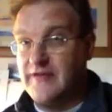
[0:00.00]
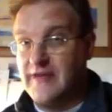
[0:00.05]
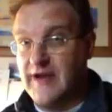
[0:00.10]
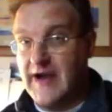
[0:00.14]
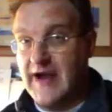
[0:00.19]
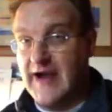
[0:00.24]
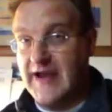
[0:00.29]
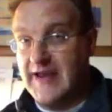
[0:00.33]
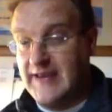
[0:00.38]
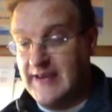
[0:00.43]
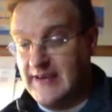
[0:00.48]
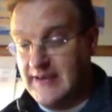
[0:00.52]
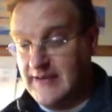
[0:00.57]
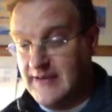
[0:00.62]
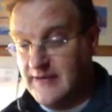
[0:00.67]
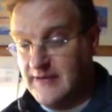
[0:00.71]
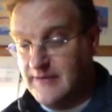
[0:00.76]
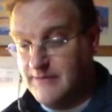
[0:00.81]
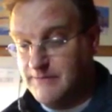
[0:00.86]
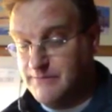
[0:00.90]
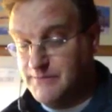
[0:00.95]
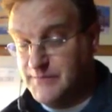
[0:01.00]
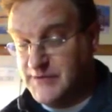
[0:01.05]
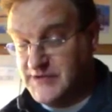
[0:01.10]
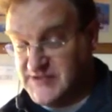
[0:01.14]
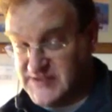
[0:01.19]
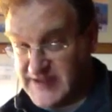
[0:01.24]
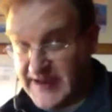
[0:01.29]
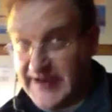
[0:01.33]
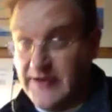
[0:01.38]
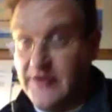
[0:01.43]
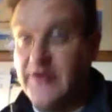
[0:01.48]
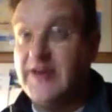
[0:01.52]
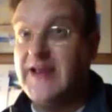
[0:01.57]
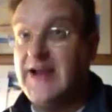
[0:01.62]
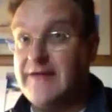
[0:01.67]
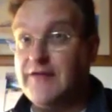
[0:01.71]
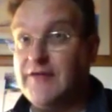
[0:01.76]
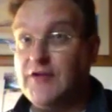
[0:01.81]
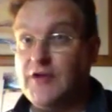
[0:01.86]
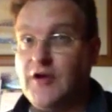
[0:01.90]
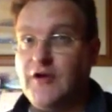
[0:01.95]
that I particularly
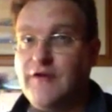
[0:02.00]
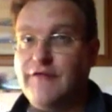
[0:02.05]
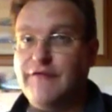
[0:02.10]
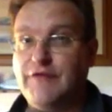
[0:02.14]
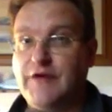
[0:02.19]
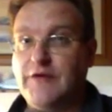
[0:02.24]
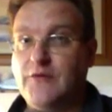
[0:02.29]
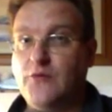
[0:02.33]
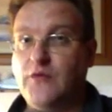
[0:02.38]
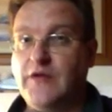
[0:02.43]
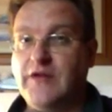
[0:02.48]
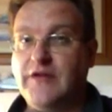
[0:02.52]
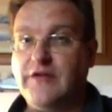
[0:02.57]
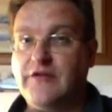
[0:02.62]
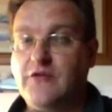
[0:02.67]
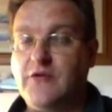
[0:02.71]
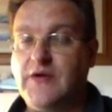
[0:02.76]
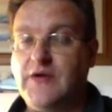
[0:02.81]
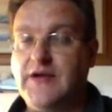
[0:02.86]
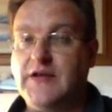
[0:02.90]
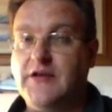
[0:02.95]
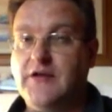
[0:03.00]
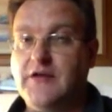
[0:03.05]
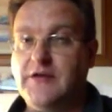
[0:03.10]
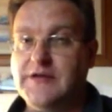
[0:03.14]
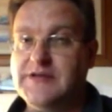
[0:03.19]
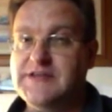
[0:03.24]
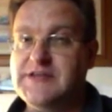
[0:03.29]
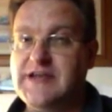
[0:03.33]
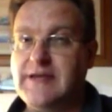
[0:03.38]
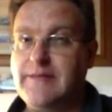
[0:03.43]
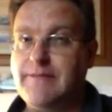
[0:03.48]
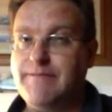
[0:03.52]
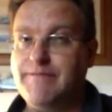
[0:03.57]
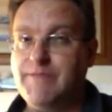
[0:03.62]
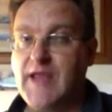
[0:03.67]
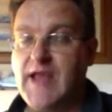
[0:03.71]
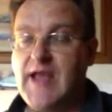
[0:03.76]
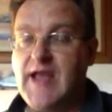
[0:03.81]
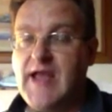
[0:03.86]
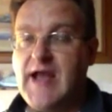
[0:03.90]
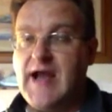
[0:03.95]
have a lot of fun with quite a lot of the time.
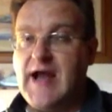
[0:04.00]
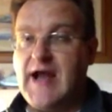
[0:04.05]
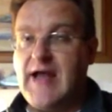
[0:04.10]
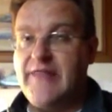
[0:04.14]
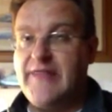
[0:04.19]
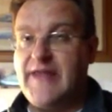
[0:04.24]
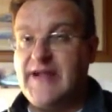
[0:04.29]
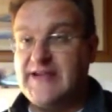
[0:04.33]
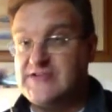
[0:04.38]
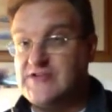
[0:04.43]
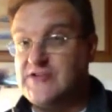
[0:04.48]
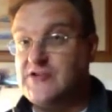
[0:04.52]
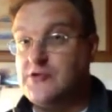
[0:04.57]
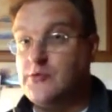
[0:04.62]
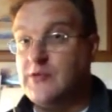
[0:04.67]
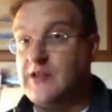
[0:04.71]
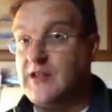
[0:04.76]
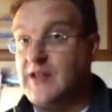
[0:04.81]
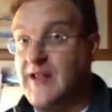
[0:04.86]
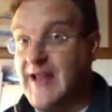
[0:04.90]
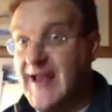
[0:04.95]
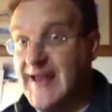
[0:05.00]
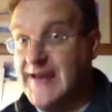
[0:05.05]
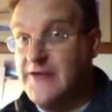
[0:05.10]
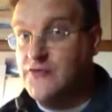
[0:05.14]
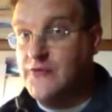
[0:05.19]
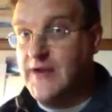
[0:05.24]
And that's to do with land